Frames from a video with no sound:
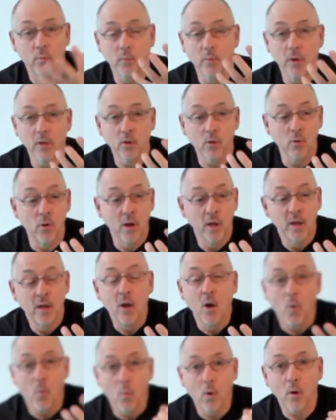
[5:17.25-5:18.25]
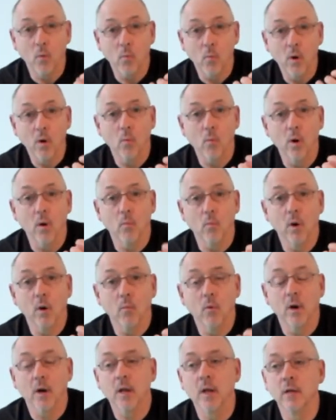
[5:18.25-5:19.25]
We want to go work, work, work,
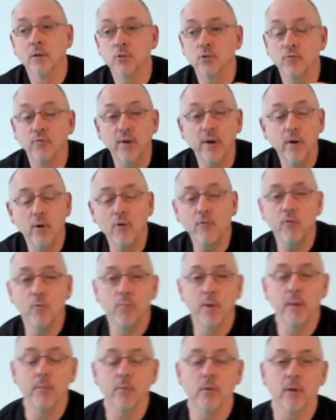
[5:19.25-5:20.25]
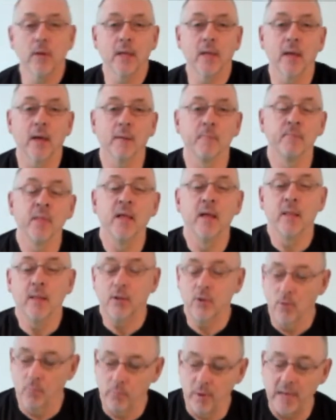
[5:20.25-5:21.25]
work, work. So very often people can get,
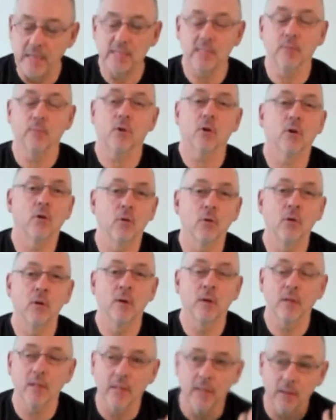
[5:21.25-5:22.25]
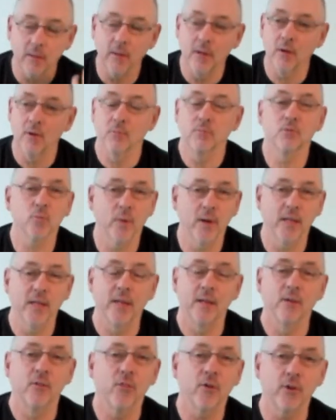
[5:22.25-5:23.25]
they do a bicep curl and like, you know, 20
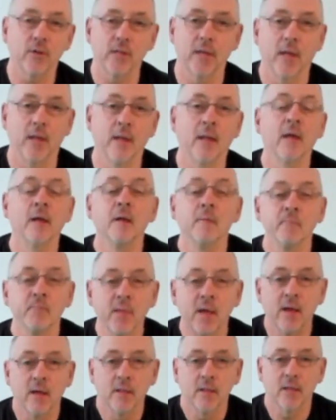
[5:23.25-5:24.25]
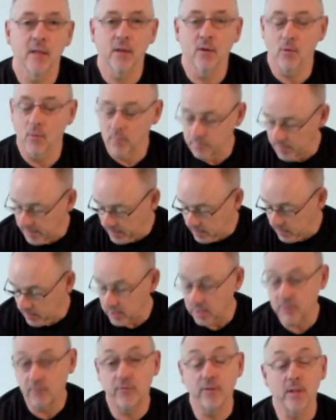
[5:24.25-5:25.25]
in, 30 in, they can go, my God,
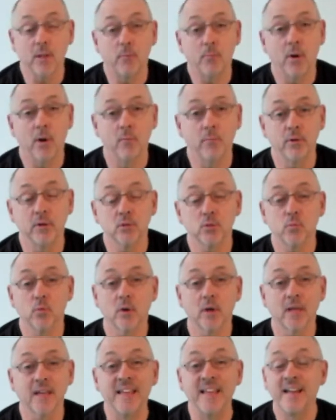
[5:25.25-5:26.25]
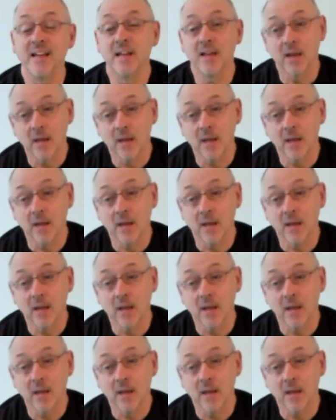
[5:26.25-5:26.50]
they can feel a pump and it's working.